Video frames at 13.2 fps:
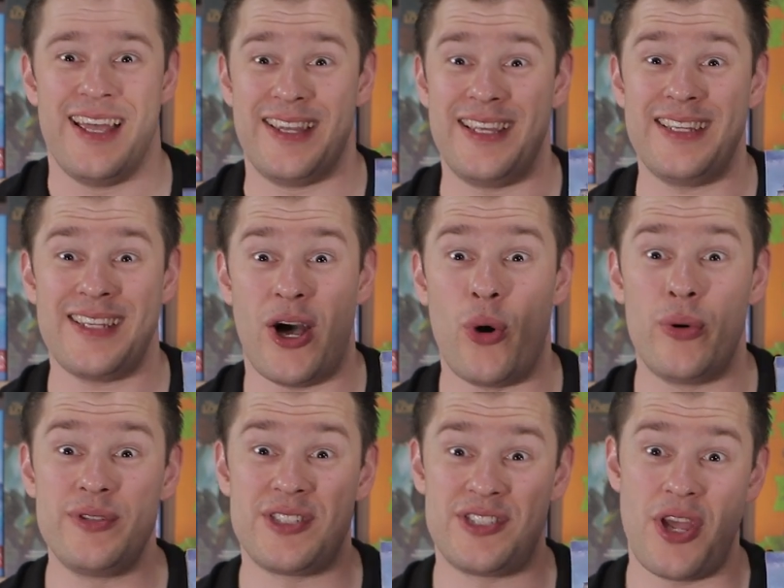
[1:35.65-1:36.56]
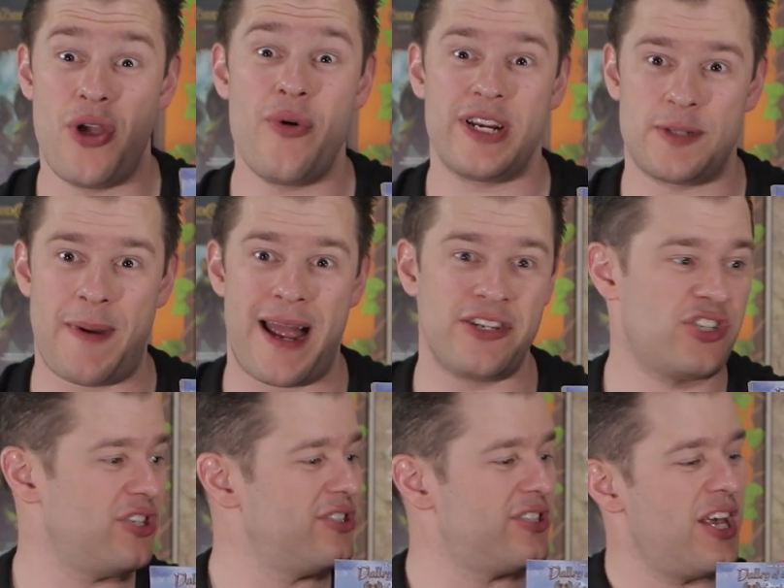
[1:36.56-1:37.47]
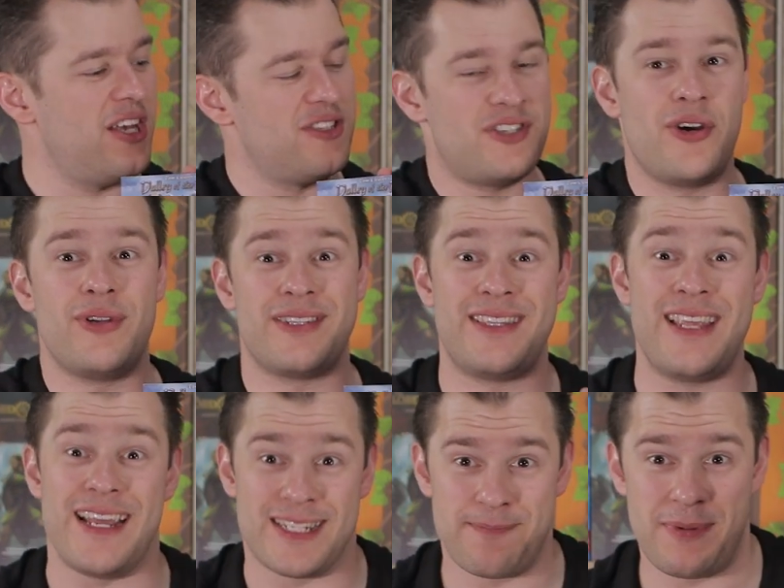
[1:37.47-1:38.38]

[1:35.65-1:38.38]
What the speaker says: This holds two expansions, so does this.